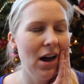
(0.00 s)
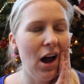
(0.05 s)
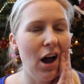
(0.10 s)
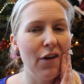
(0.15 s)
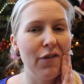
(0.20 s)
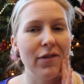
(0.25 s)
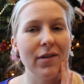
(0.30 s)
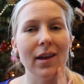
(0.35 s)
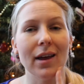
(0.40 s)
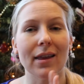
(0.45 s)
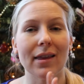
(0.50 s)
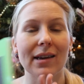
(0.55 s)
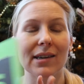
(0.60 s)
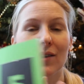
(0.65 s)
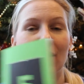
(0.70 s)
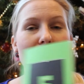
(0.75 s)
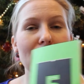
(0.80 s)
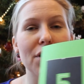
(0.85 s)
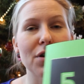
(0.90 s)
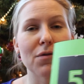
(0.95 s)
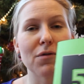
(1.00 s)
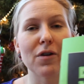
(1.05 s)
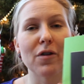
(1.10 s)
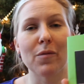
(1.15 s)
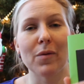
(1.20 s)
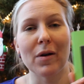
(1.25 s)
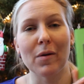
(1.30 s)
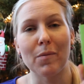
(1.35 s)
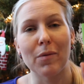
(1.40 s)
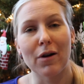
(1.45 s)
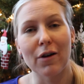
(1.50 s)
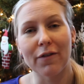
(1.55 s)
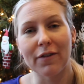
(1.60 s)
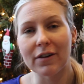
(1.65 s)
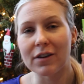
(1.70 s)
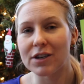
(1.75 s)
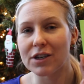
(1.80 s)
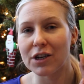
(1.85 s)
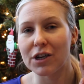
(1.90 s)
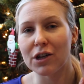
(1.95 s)
I feel like this author would have been a
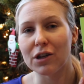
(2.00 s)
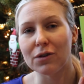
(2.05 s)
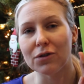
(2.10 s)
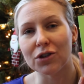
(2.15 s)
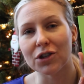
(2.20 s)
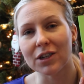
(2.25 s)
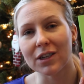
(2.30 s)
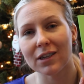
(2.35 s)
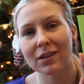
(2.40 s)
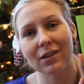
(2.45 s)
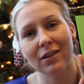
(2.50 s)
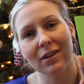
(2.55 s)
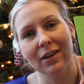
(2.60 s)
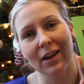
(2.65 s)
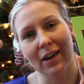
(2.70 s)
perfect inclusion